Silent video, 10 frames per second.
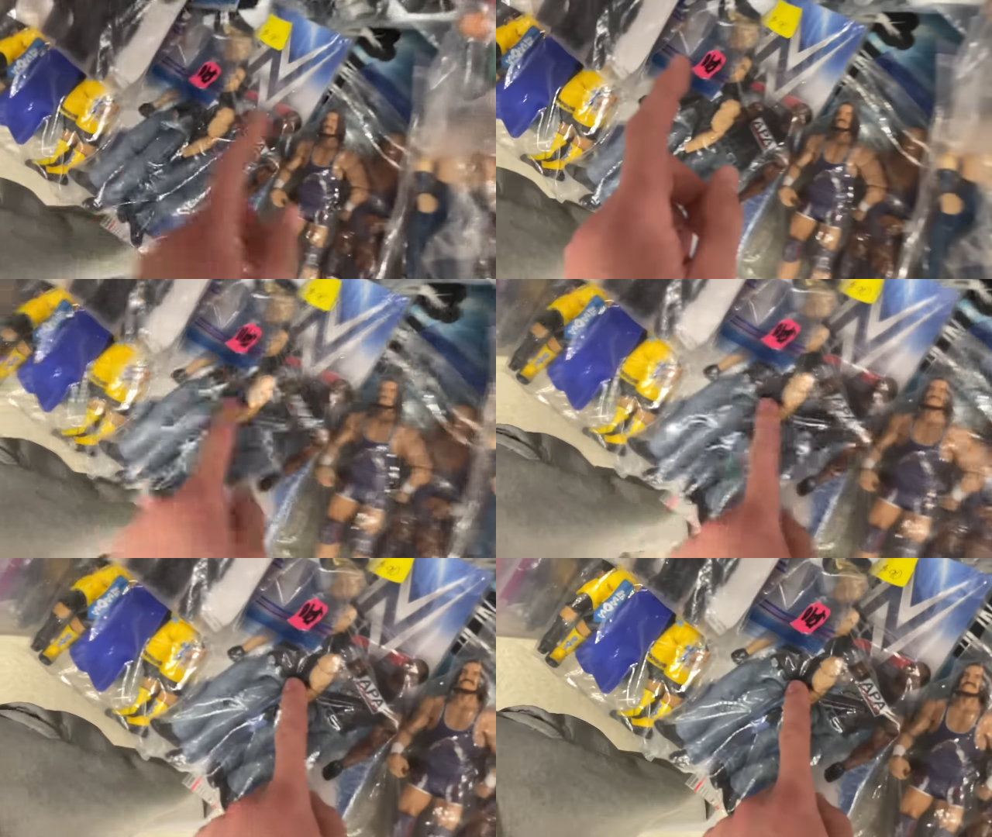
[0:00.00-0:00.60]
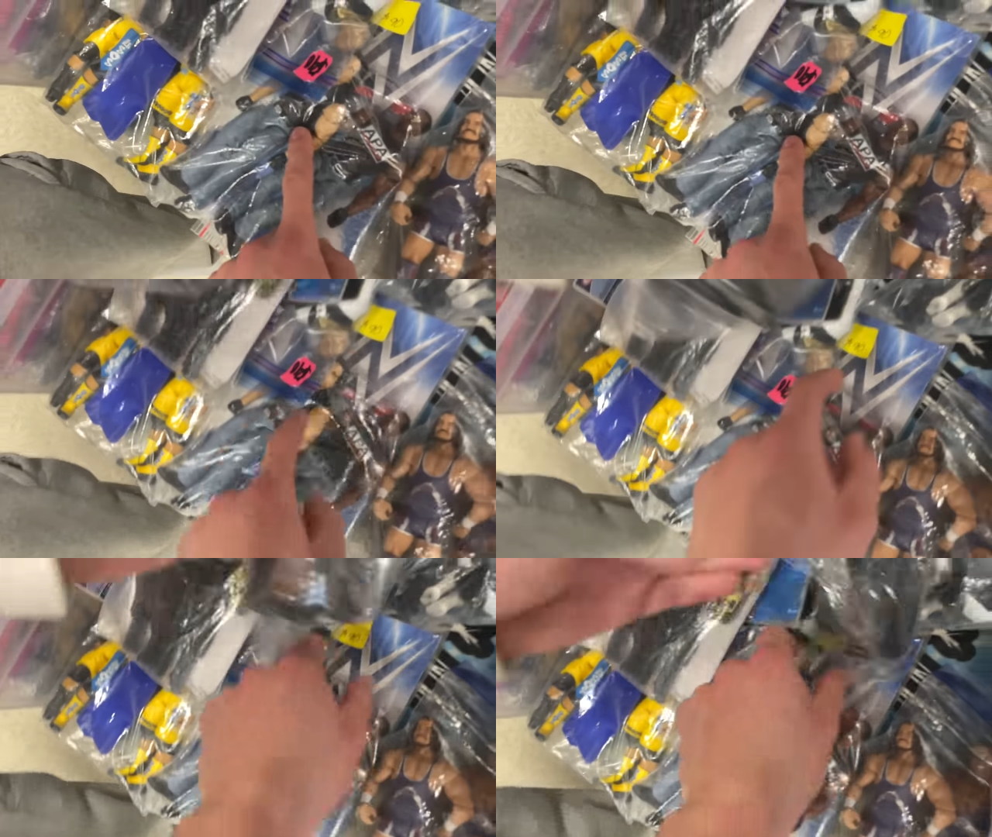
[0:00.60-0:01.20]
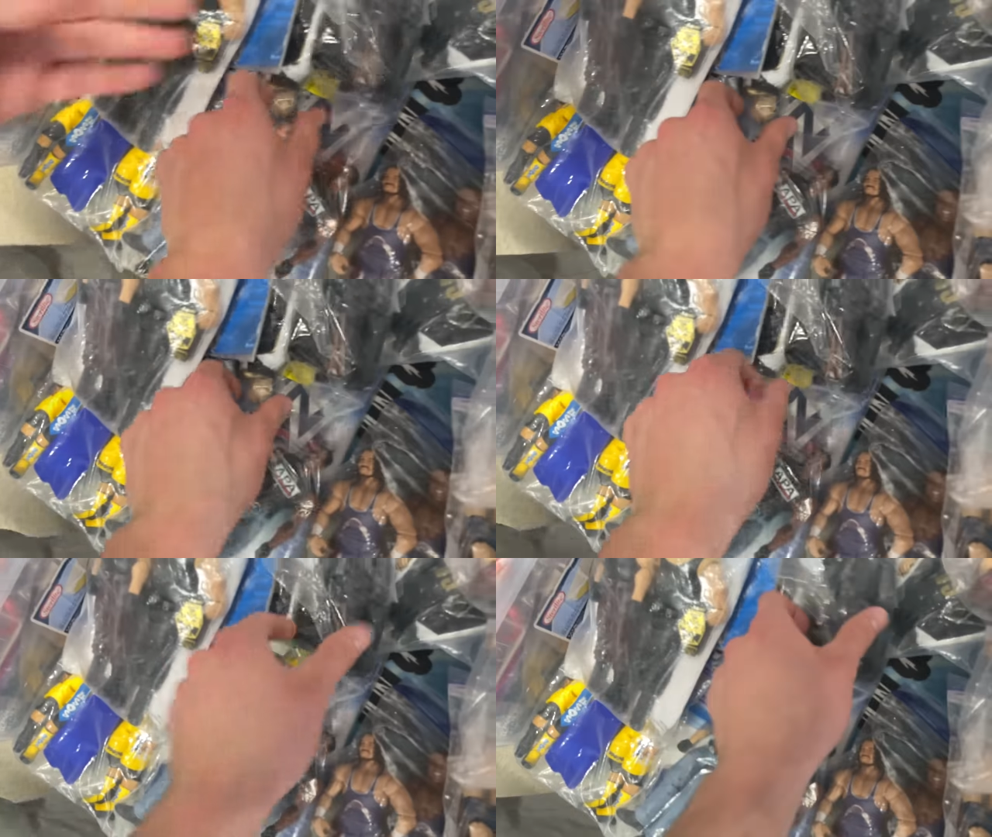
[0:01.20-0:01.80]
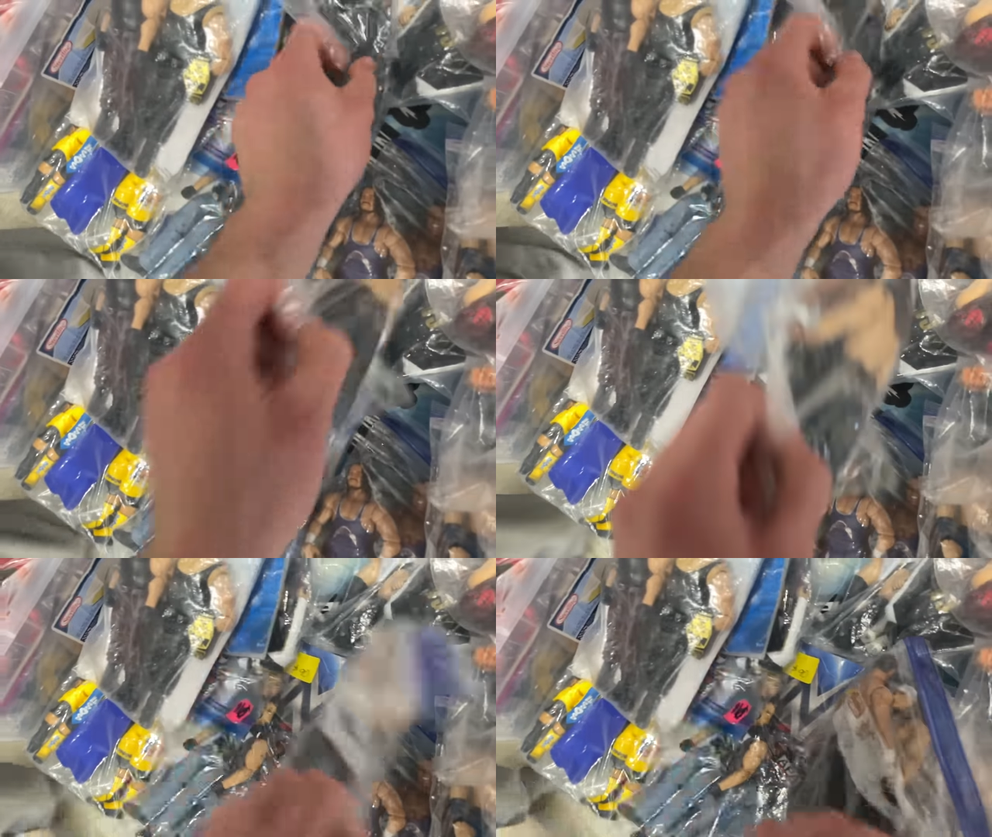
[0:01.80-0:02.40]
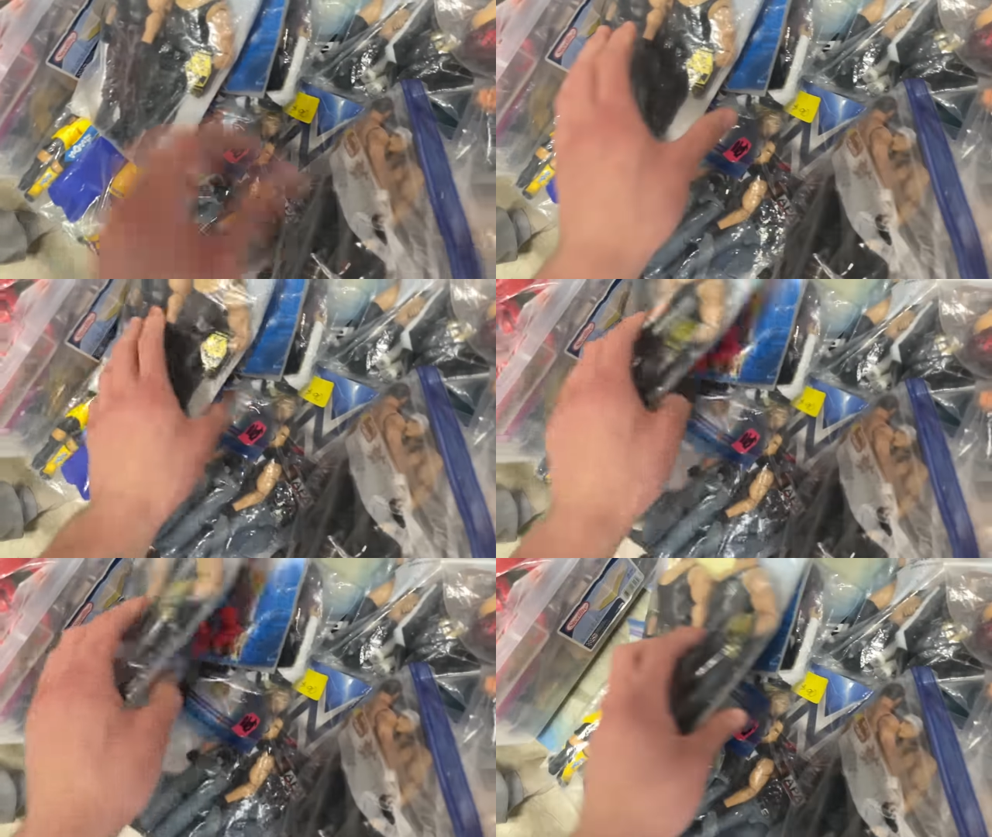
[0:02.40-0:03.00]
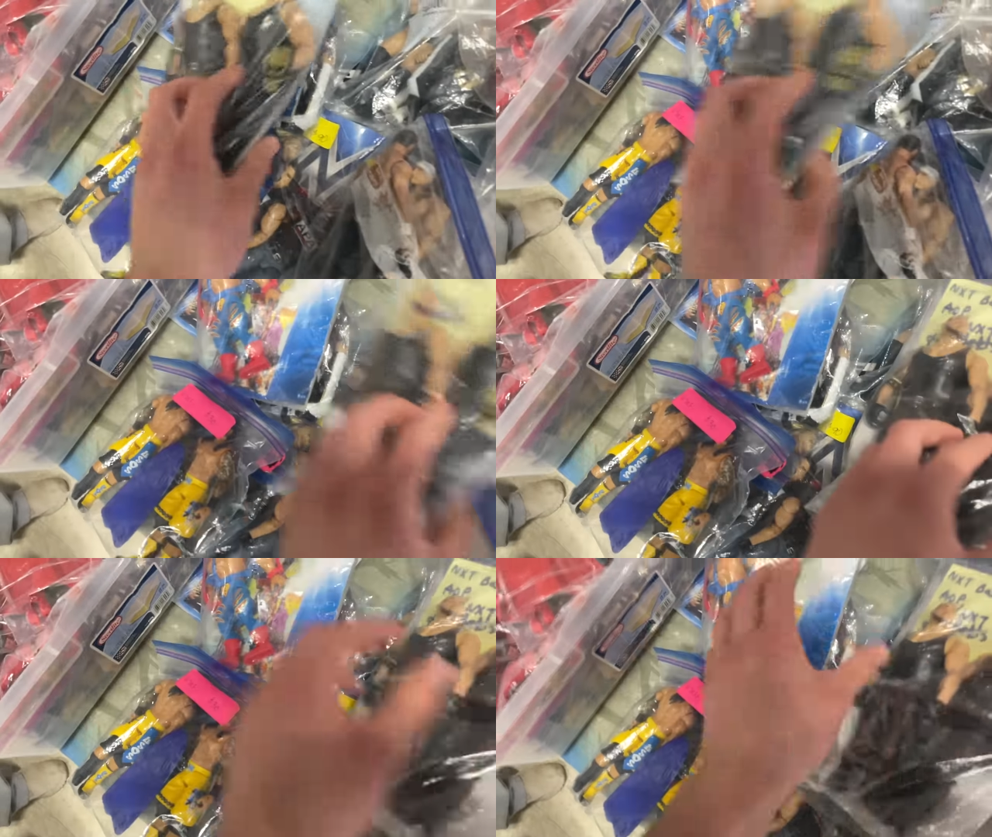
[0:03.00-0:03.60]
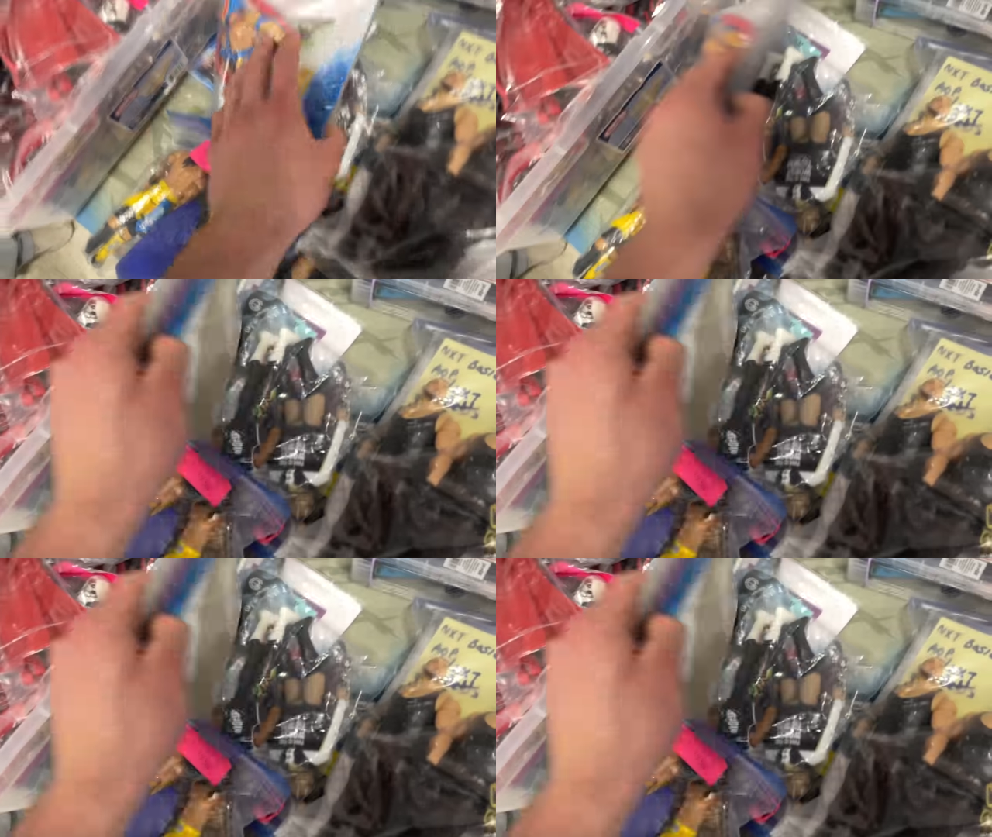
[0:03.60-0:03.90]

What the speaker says: No face is visible, so there are no lips to read.